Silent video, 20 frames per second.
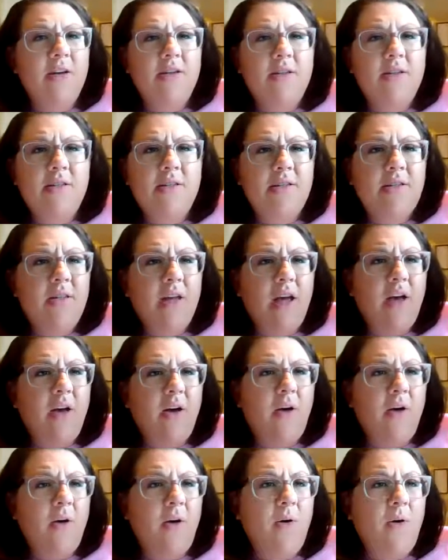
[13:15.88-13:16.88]

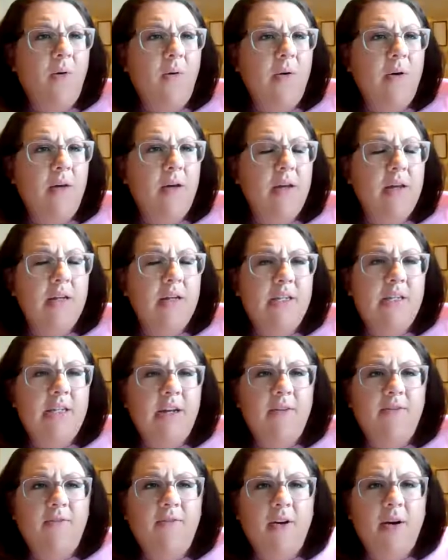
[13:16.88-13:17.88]
so
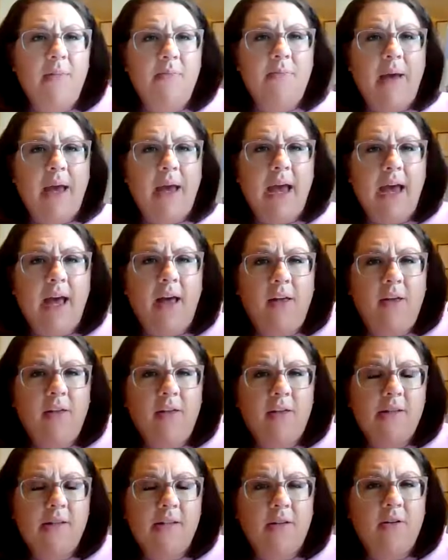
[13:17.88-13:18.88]
different, pal?
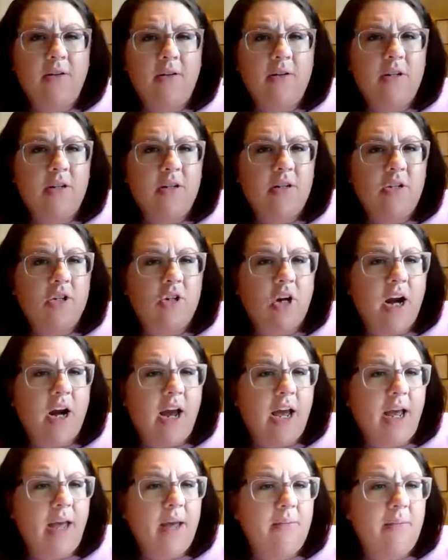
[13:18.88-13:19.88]
Let's go to
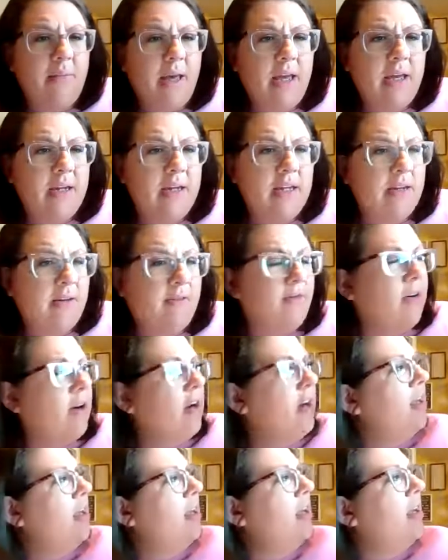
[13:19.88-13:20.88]
describe and
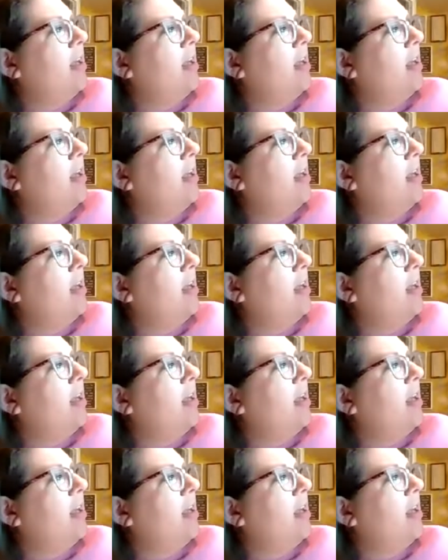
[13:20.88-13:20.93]
different.